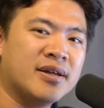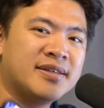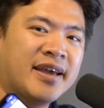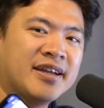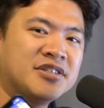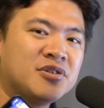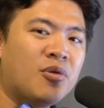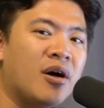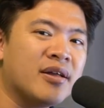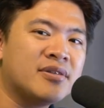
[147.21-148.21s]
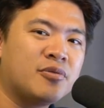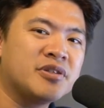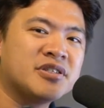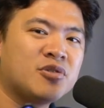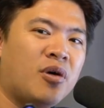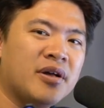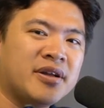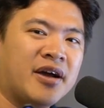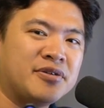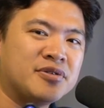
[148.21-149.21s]
the Enjin Wallet, which is the wallet
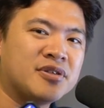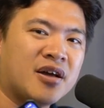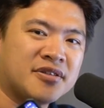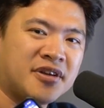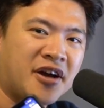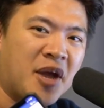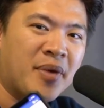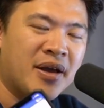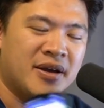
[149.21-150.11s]
I use all the time.